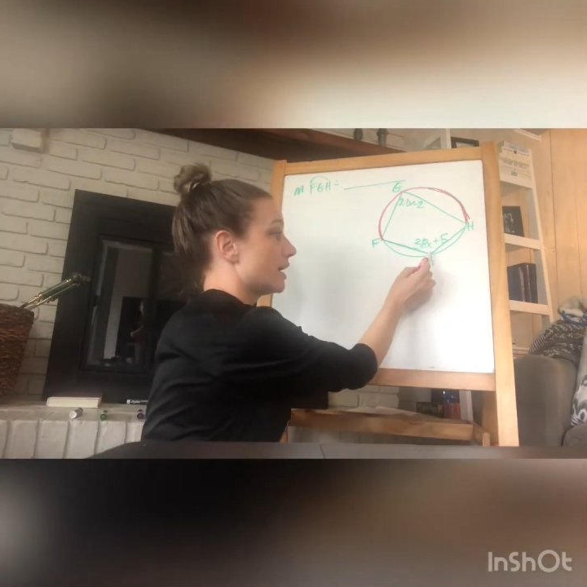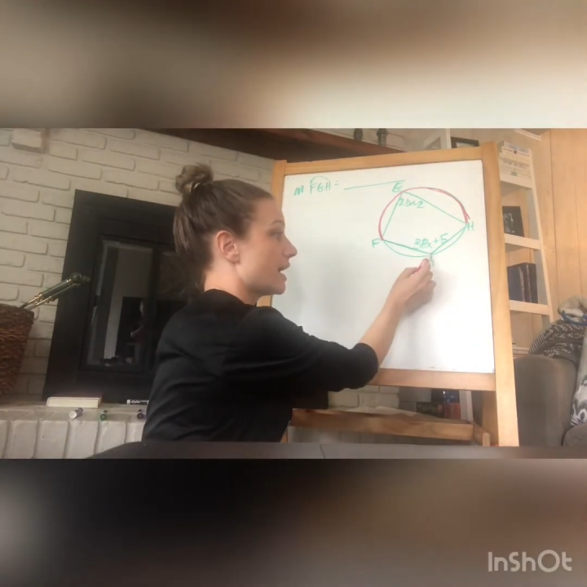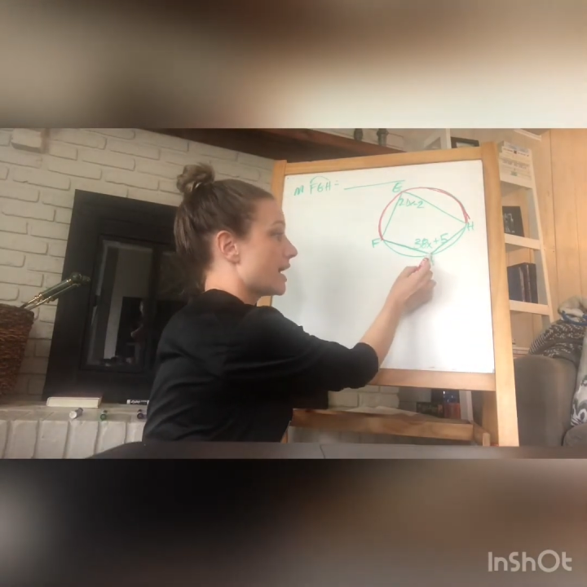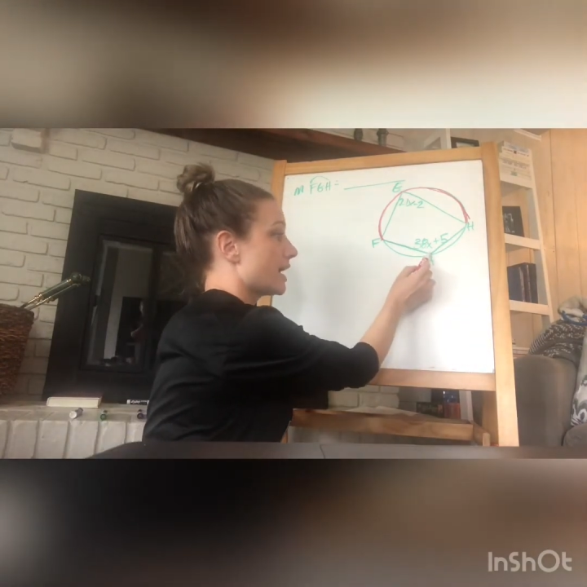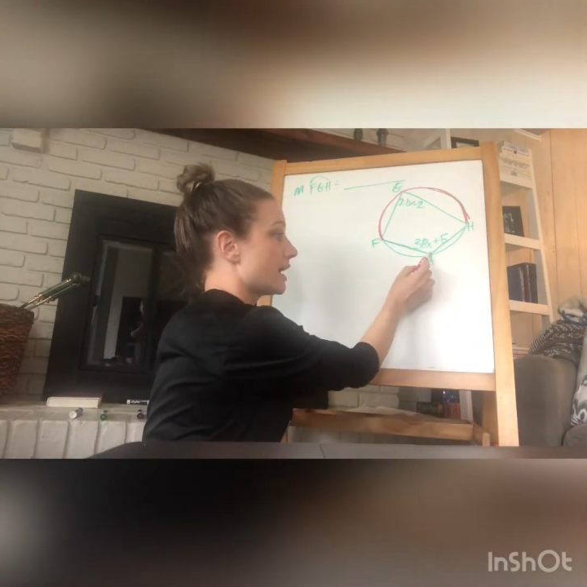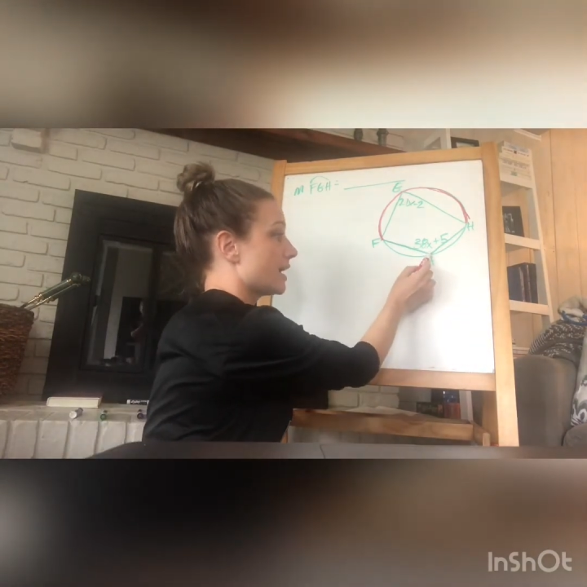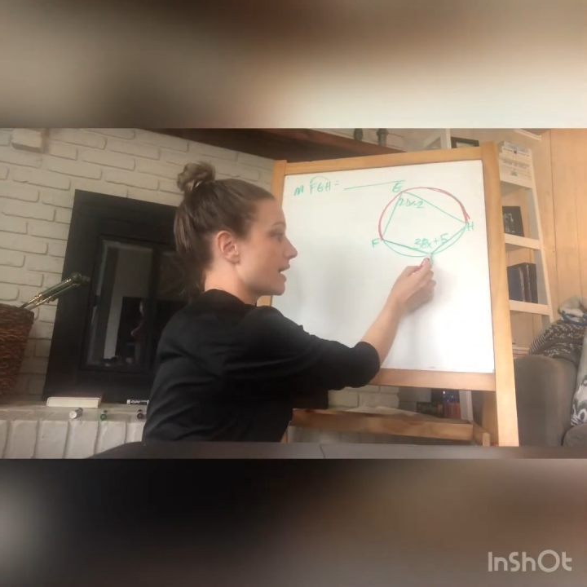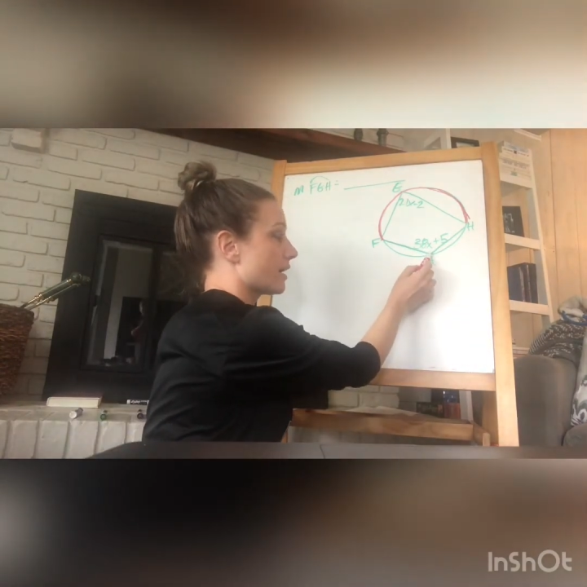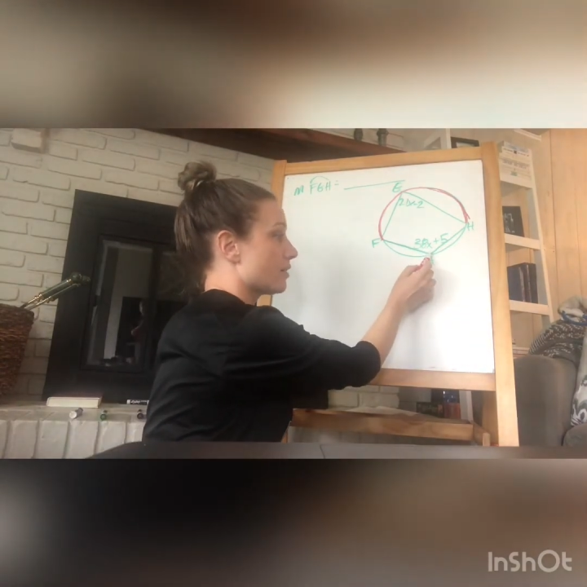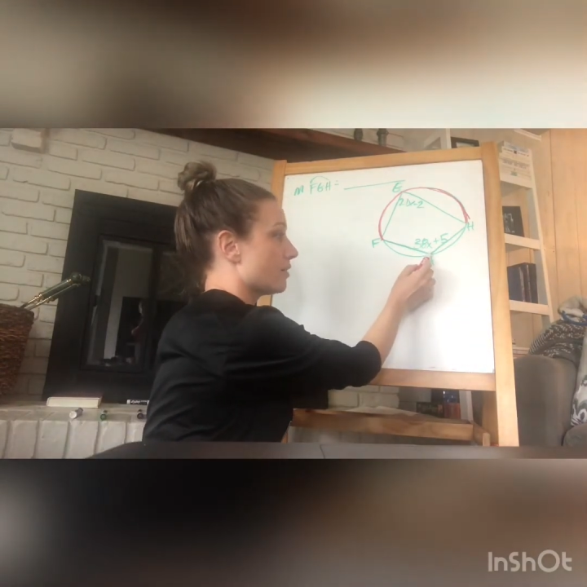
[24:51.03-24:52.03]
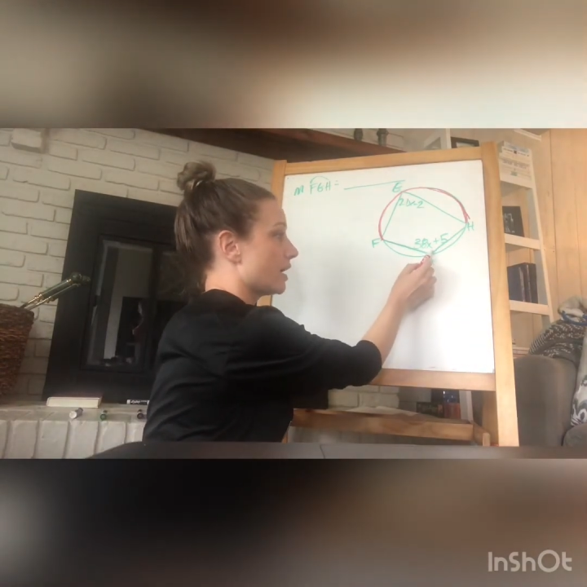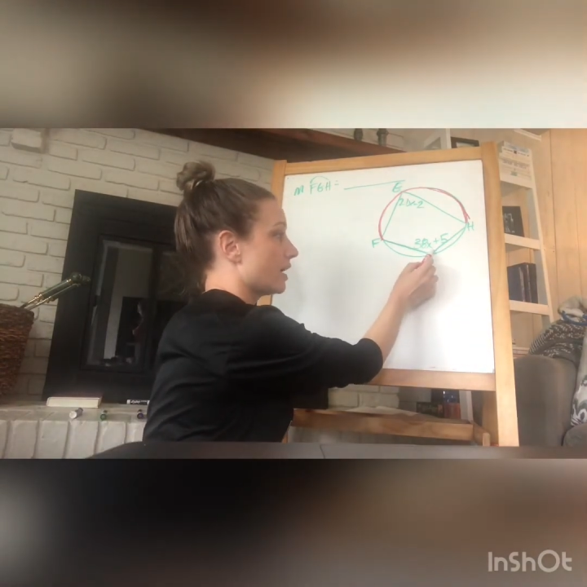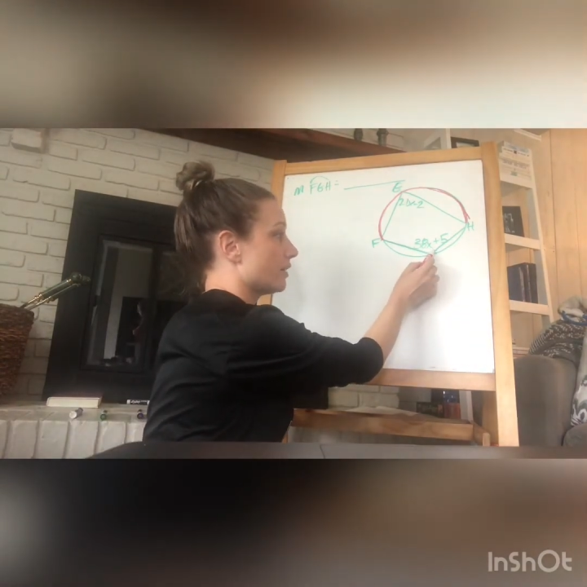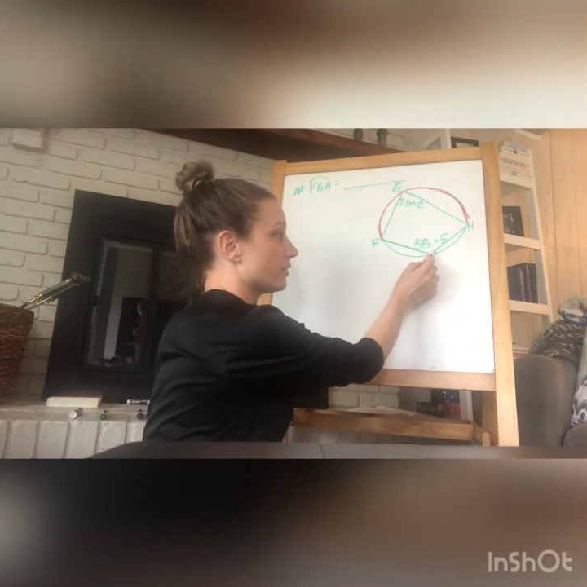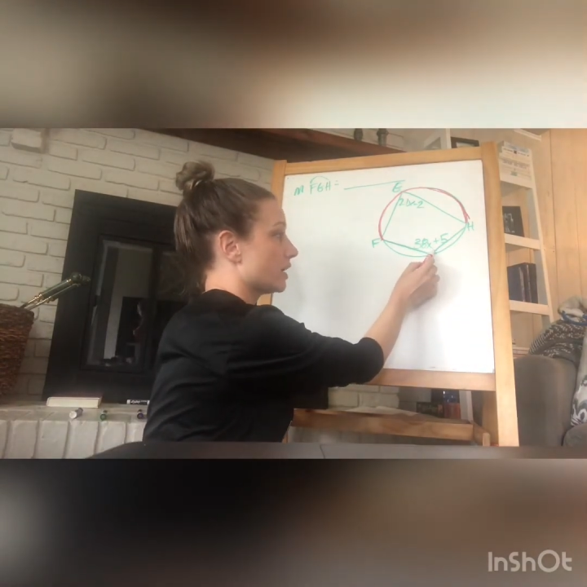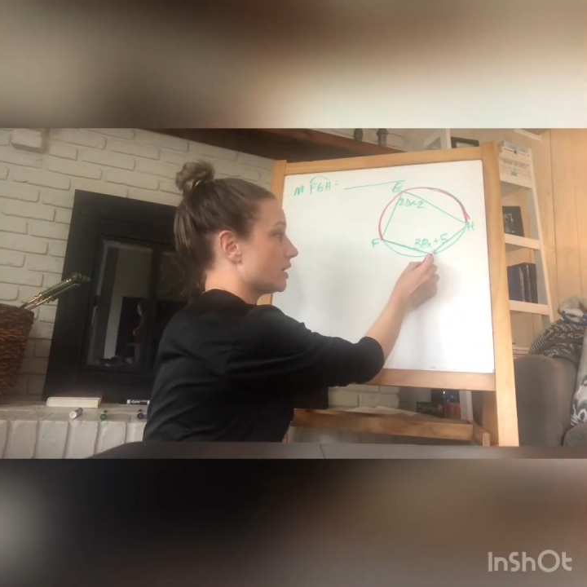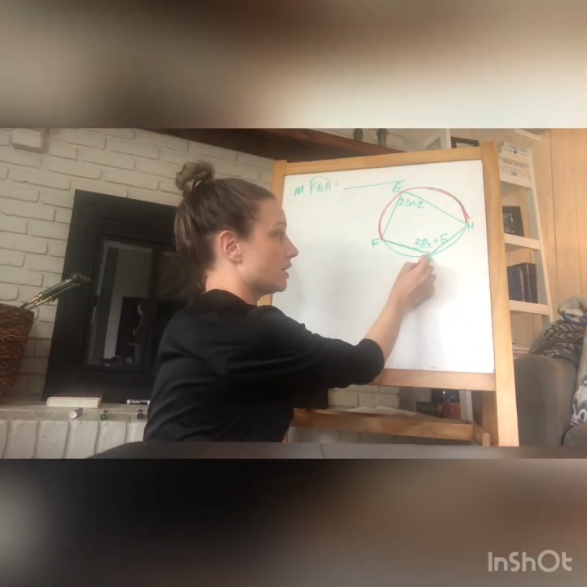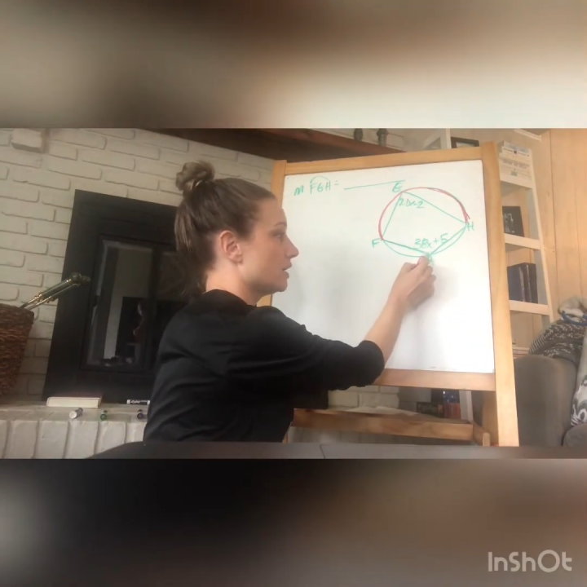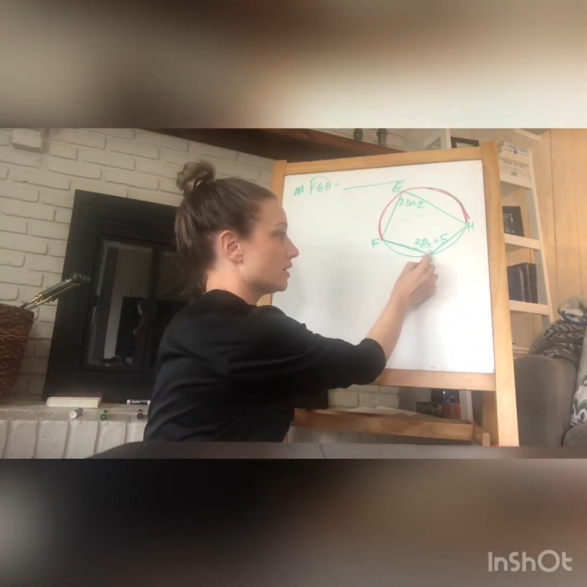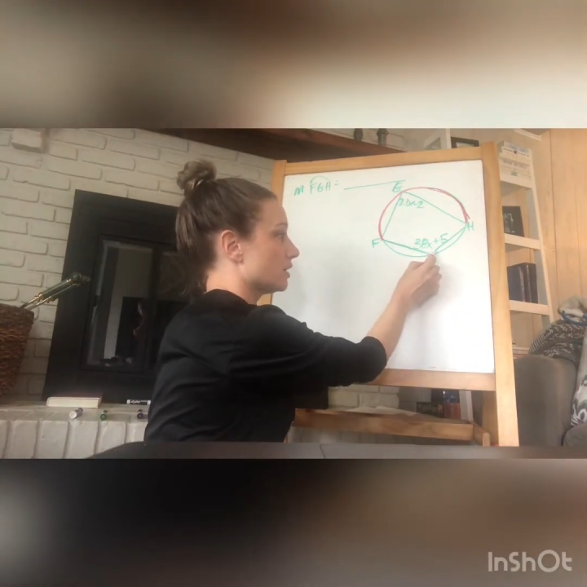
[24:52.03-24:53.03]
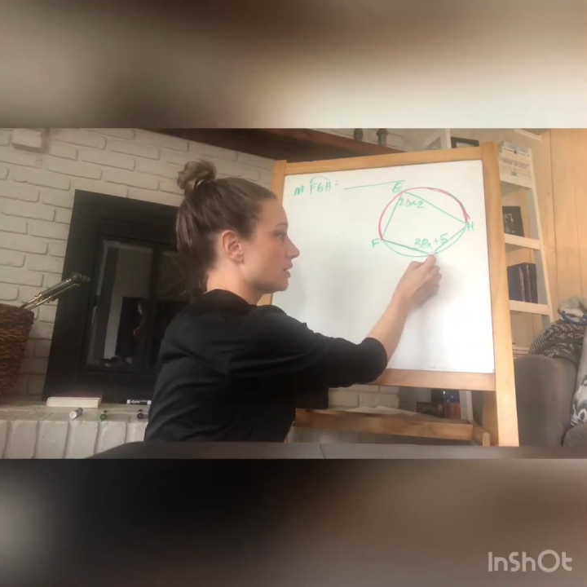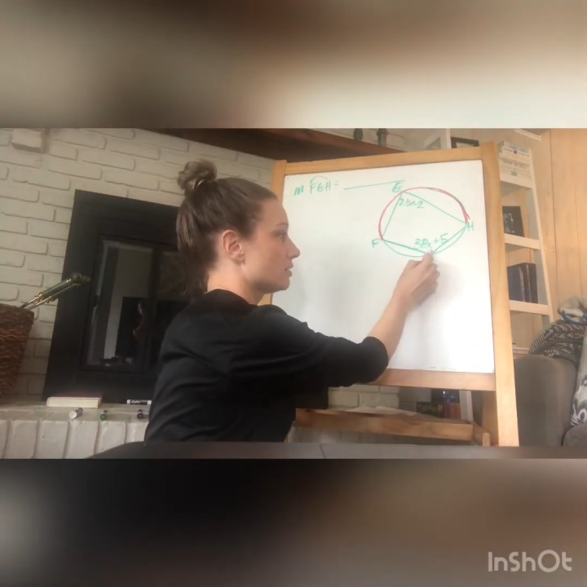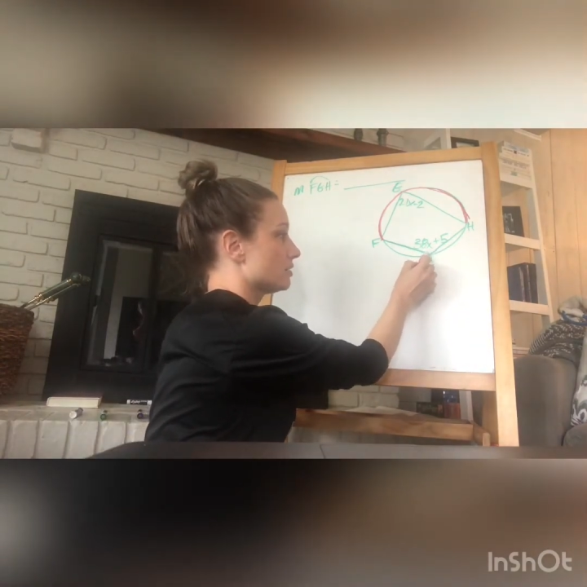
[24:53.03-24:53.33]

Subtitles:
angle A right here,